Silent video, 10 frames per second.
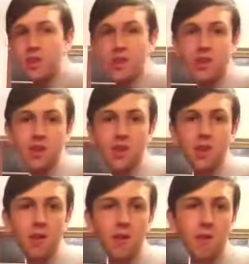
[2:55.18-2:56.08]
the
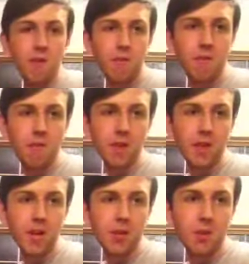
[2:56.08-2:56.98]

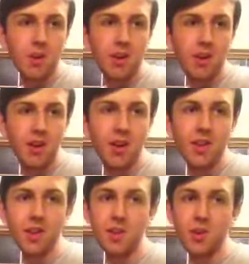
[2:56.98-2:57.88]
flour,
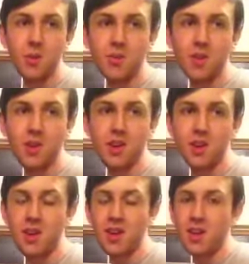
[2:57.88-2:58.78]
the cream of
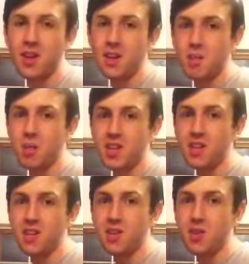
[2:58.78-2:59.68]
tartar, the baking
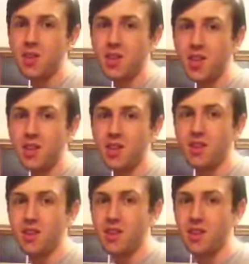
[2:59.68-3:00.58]
soda, and the
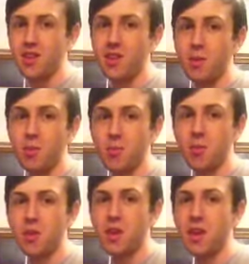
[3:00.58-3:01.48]
salt in a separate bowl.